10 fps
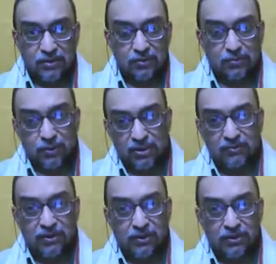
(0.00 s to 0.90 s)
So
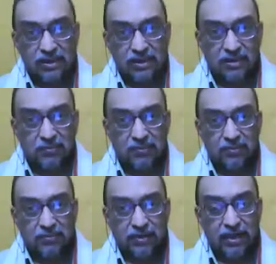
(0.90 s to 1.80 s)
broken window concept
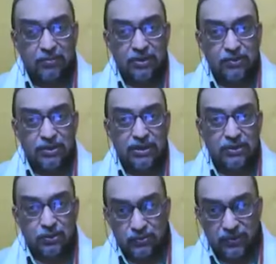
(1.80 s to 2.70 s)
can be used
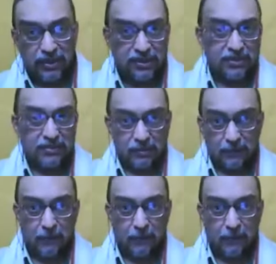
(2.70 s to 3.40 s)
in two ways.